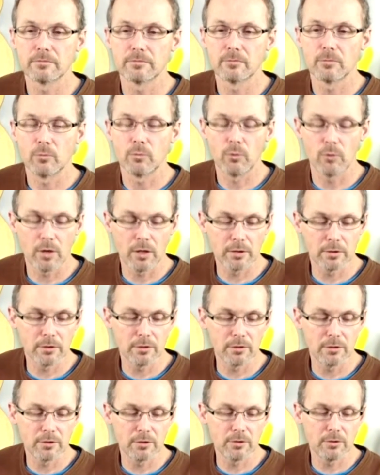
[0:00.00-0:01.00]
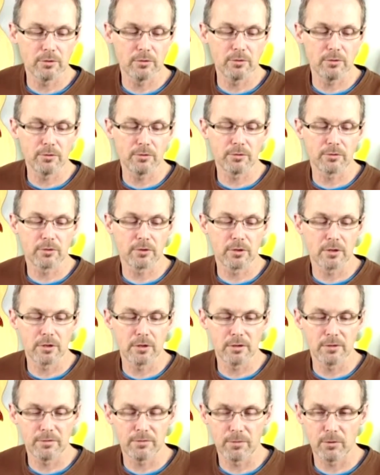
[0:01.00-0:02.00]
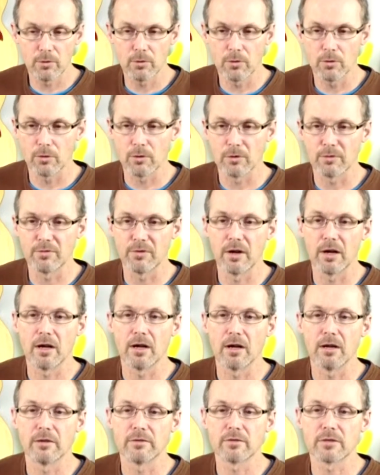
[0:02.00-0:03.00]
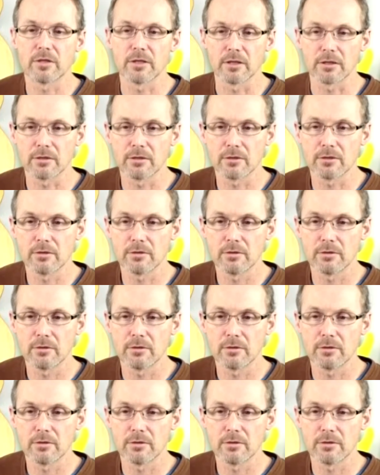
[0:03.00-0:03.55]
1, 2, 3, 4, 5, 6.